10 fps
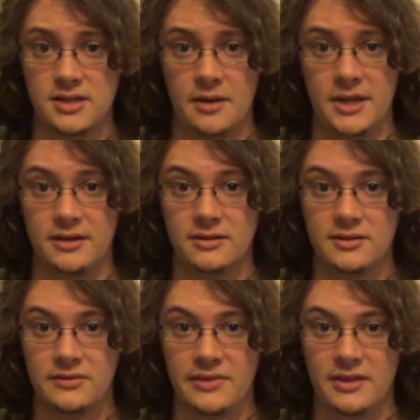I mean,
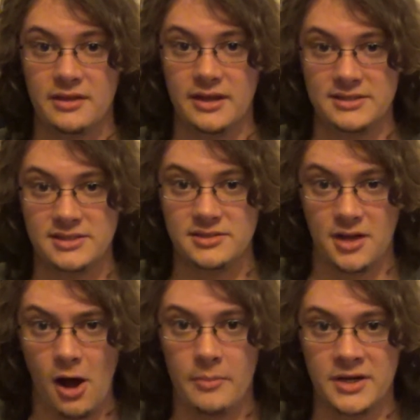it's
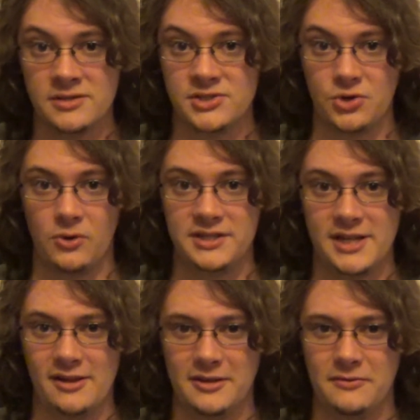common in
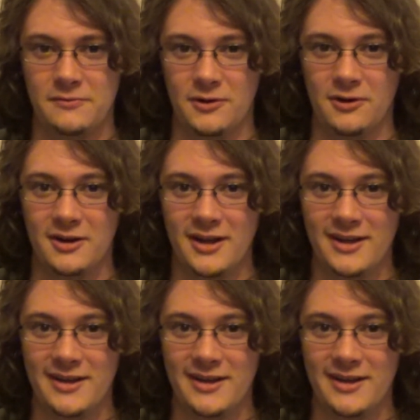storytelling for